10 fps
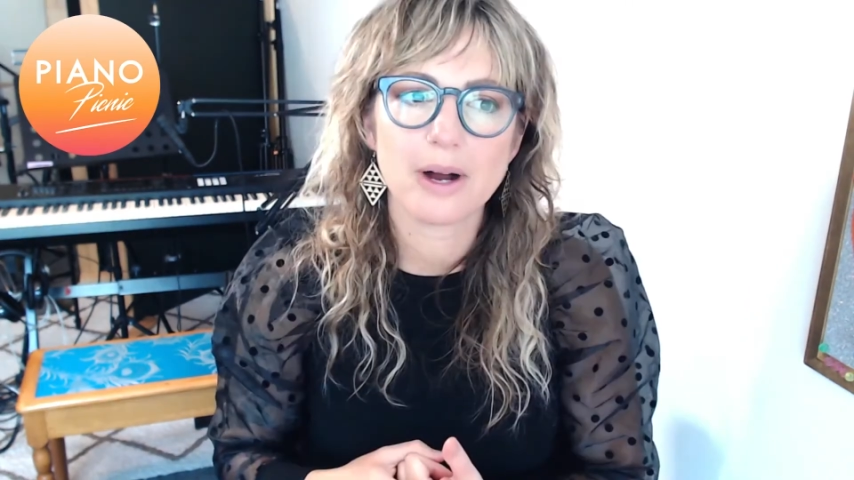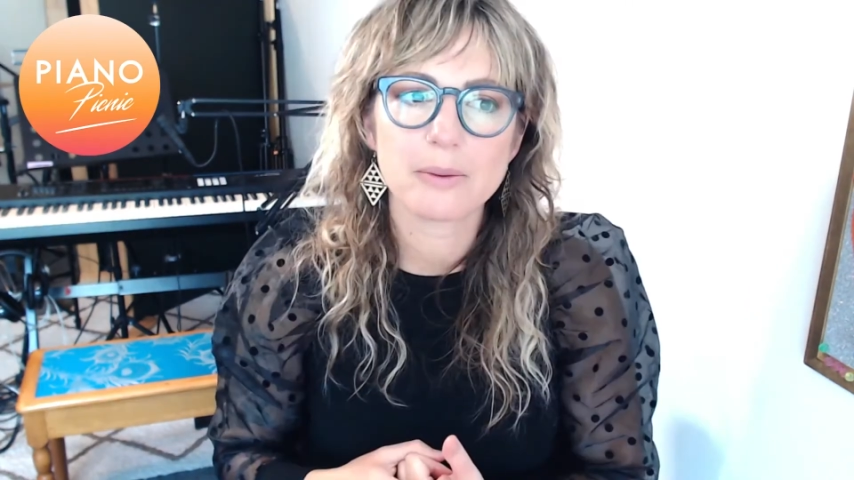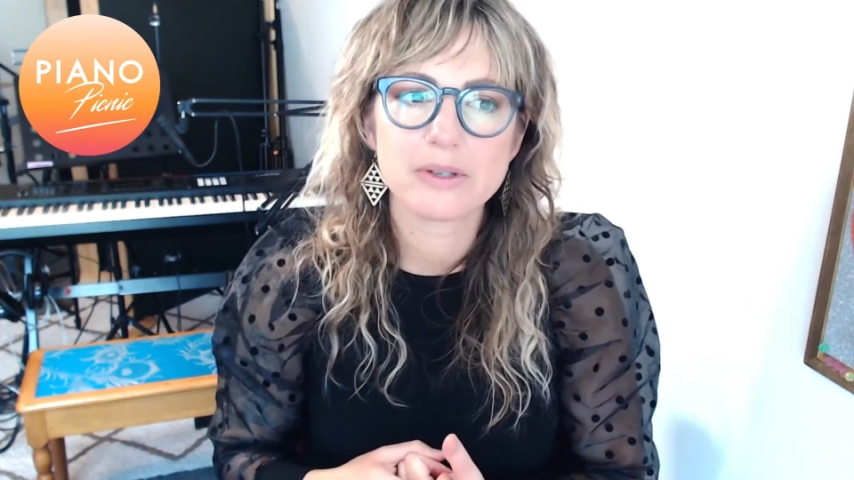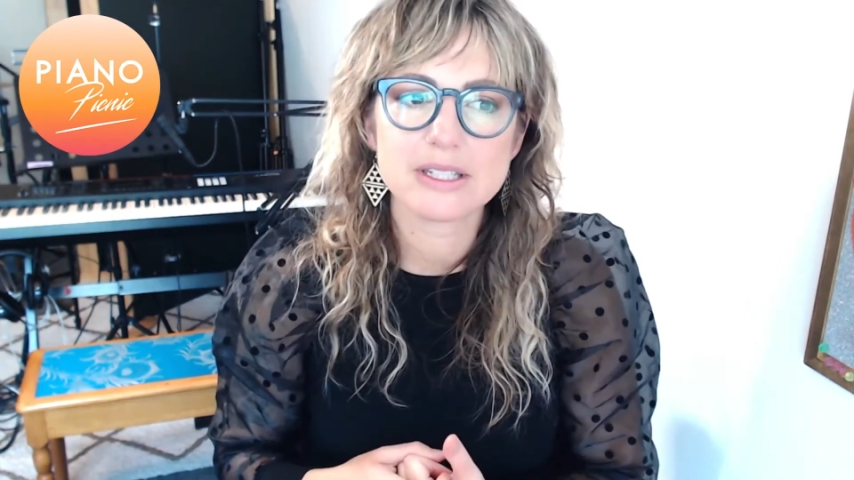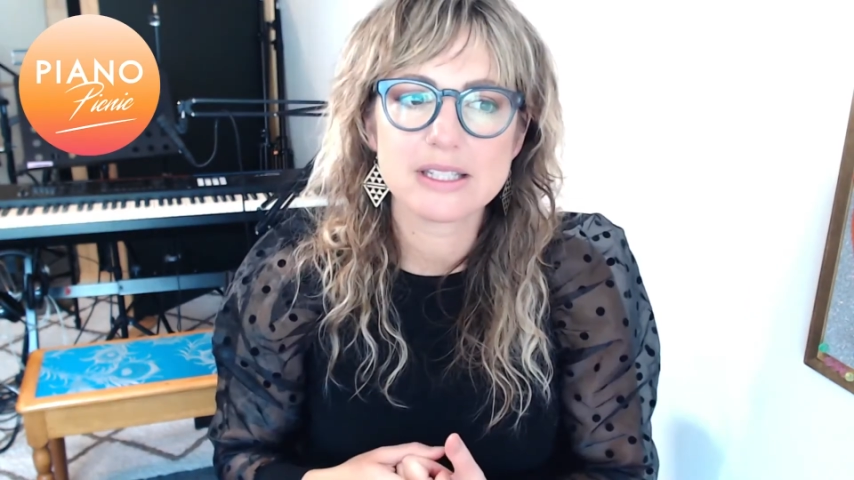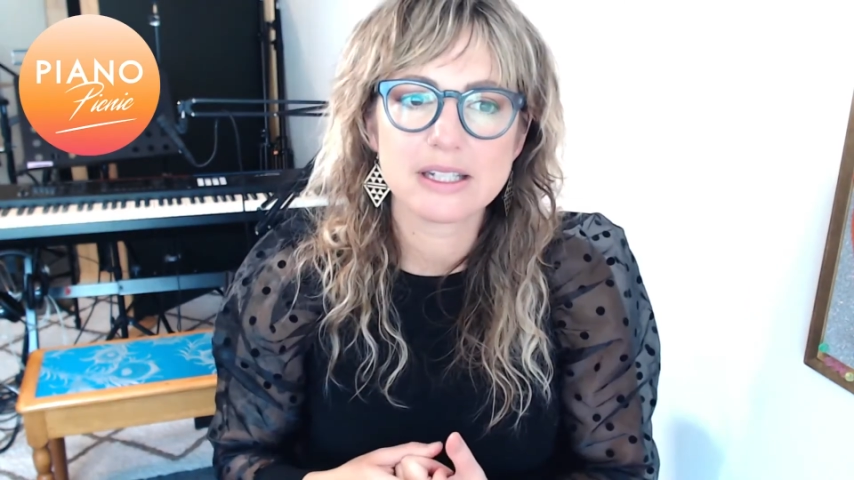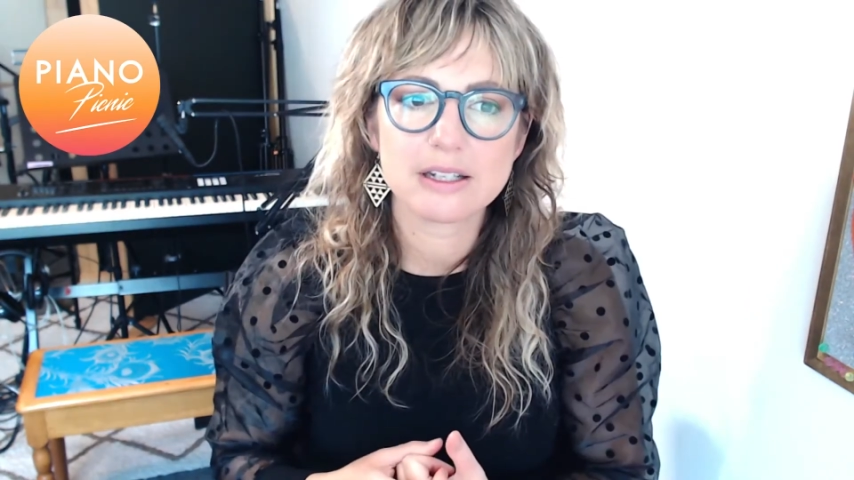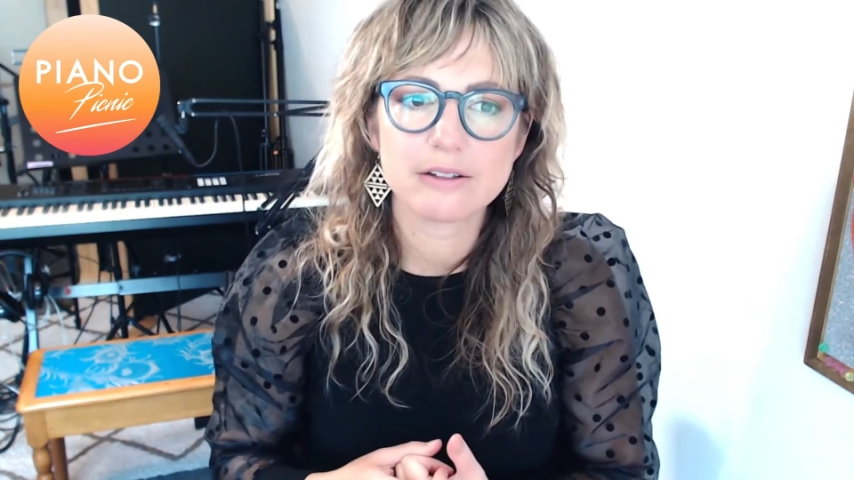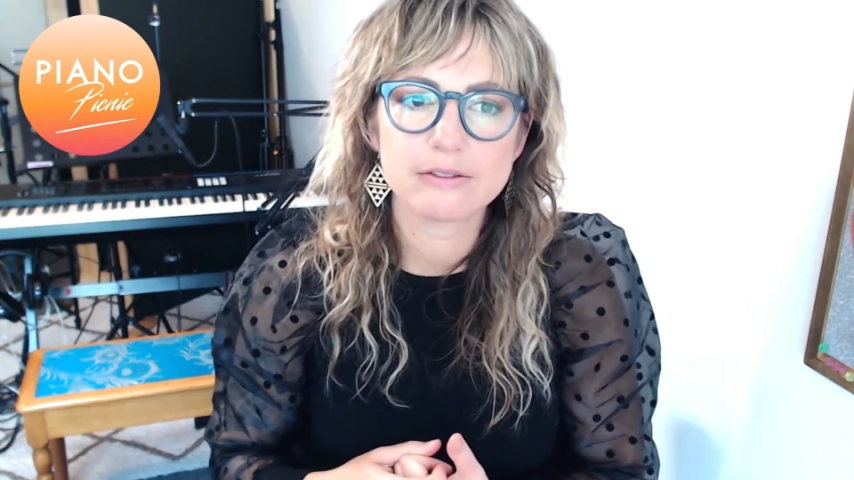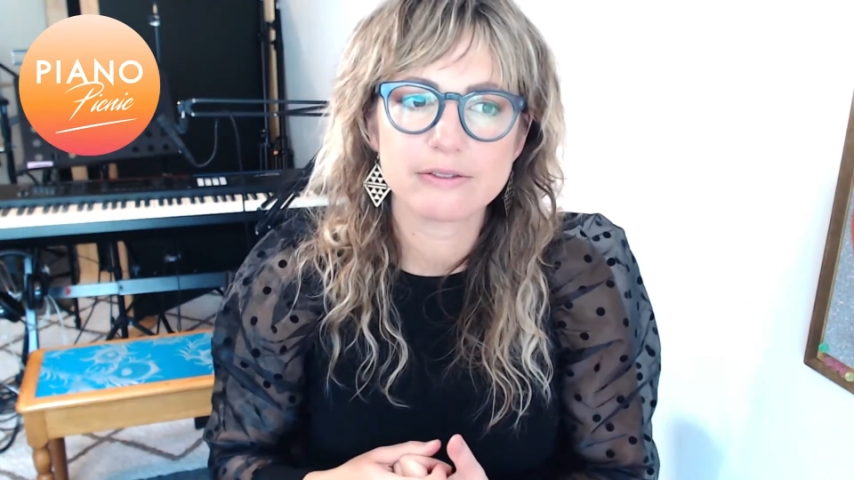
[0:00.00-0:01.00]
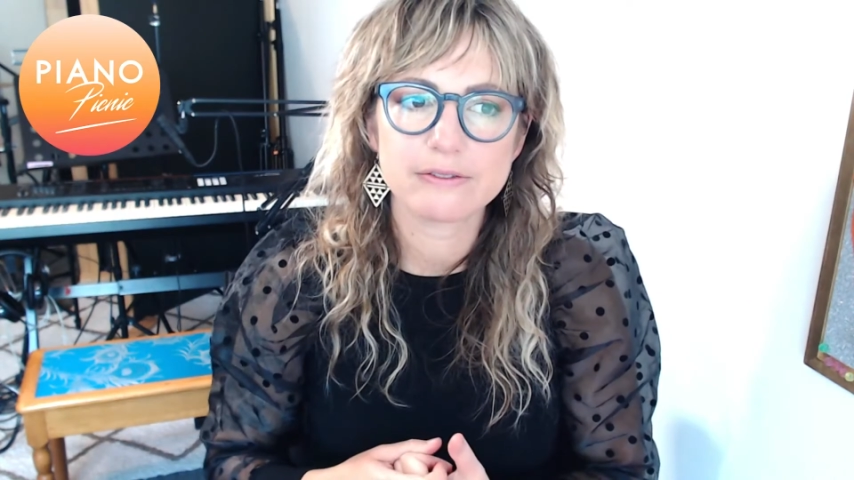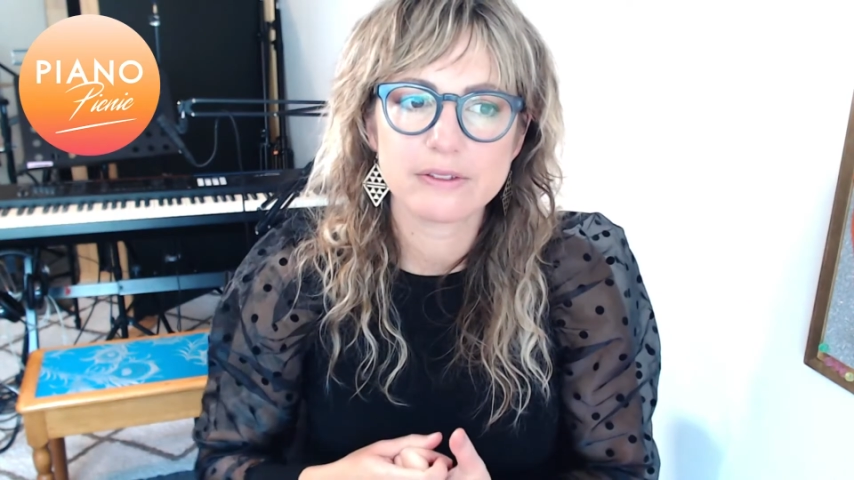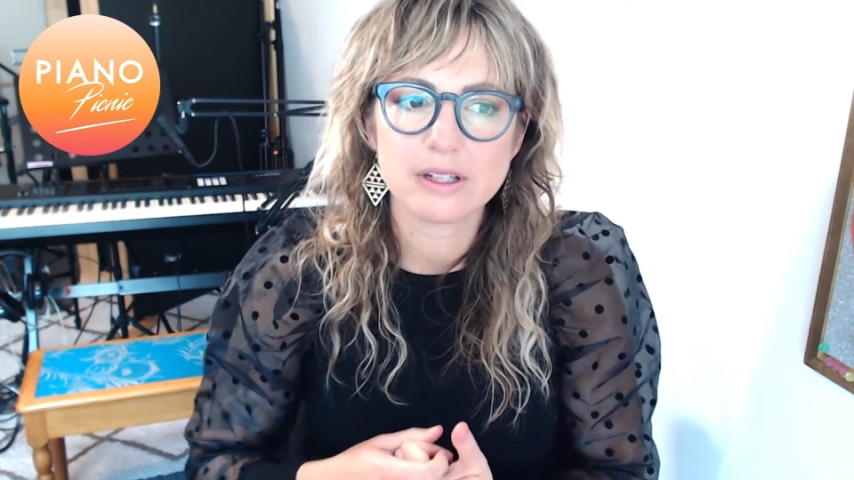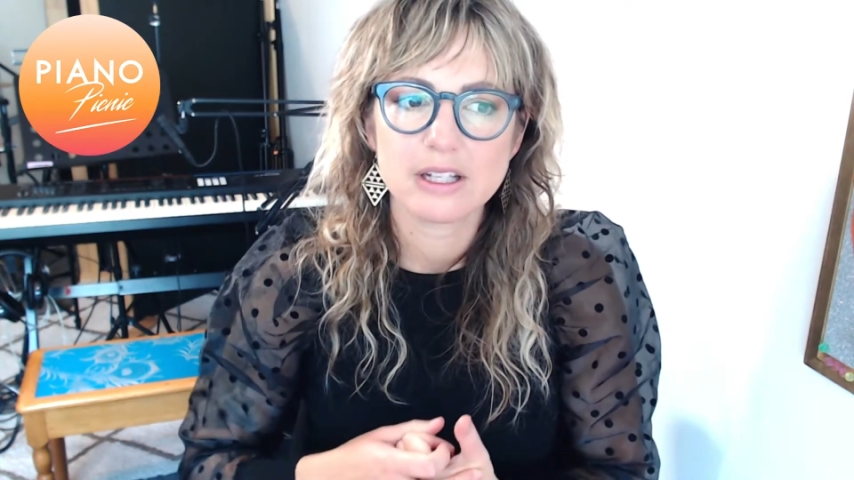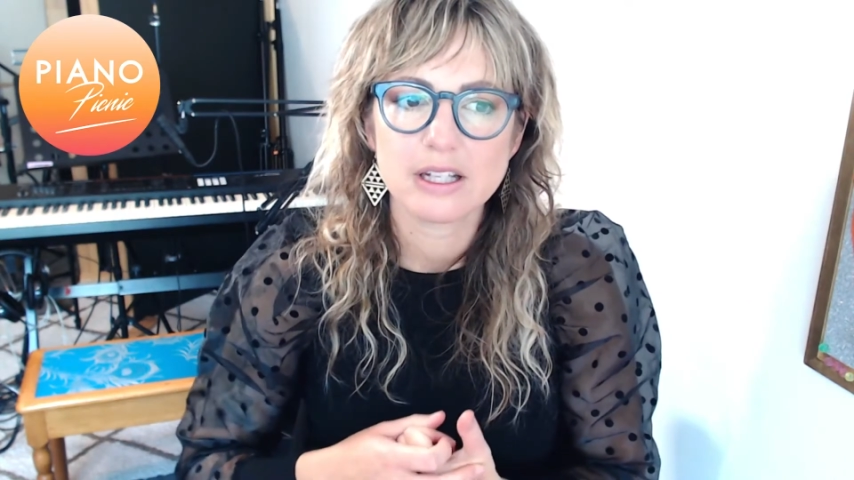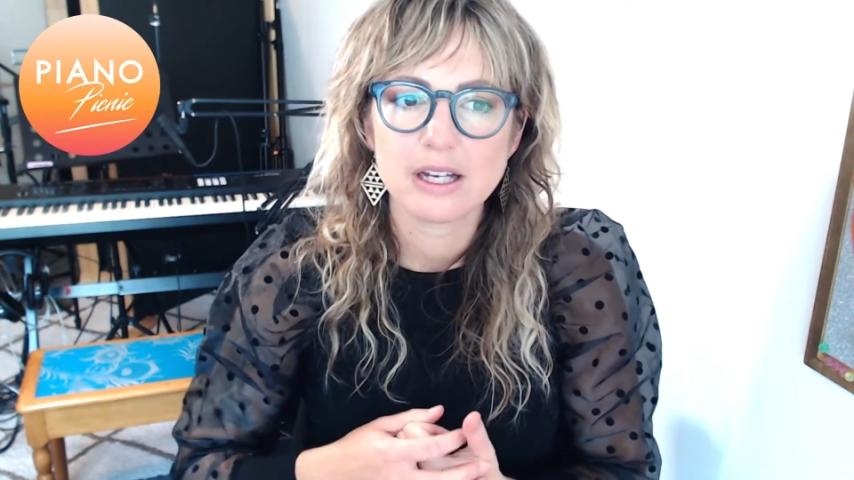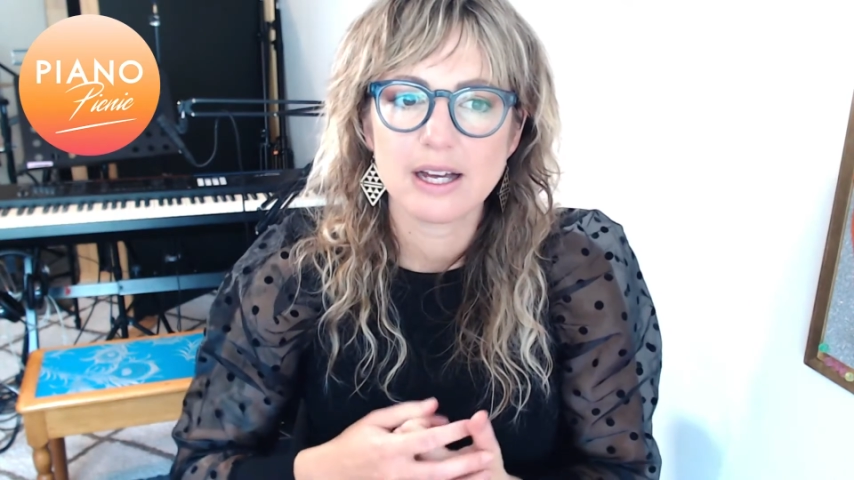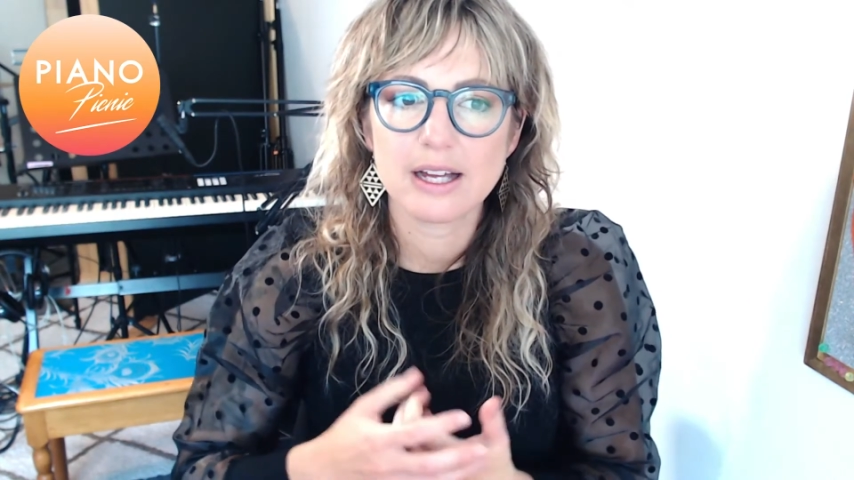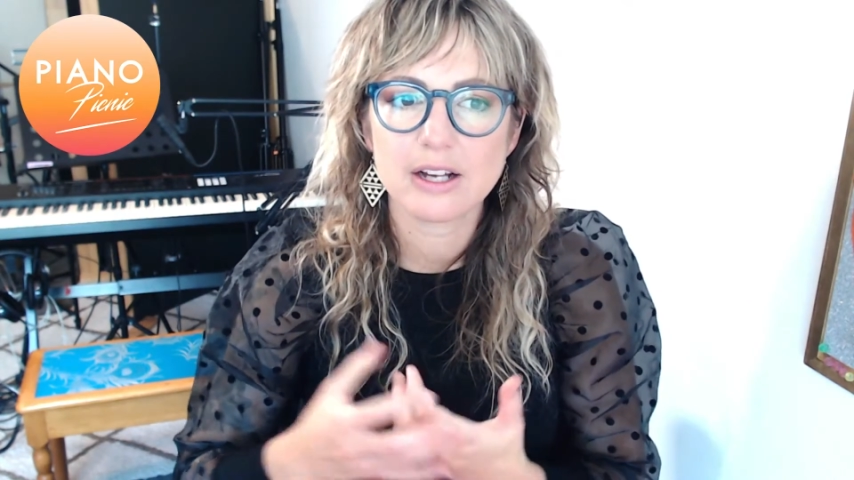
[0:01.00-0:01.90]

I wanted to give an